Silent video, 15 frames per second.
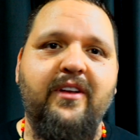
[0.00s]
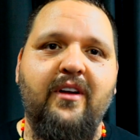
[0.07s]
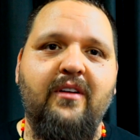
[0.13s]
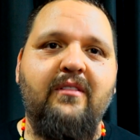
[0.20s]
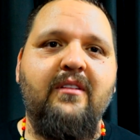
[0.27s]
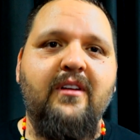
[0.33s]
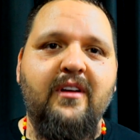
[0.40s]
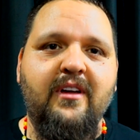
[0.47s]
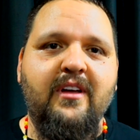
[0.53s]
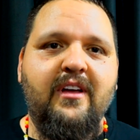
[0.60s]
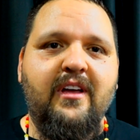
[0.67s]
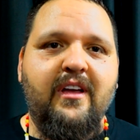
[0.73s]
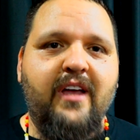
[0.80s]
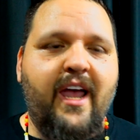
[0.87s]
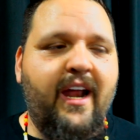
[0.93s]
you know,
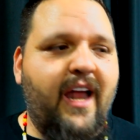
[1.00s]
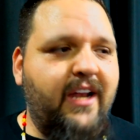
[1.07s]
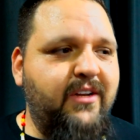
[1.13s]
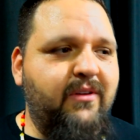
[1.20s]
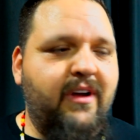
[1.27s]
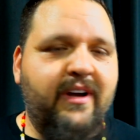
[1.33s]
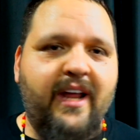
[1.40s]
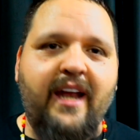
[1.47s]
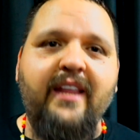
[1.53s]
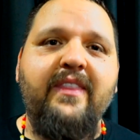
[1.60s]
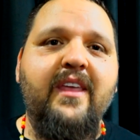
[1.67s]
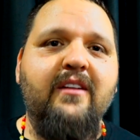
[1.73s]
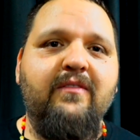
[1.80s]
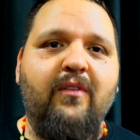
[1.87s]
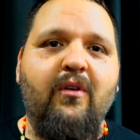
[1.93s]
and I do
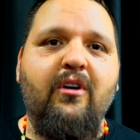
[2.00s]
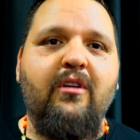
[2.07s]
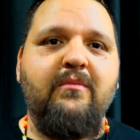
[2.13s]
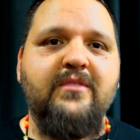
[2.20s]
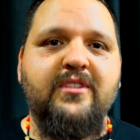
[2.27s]
anything for them.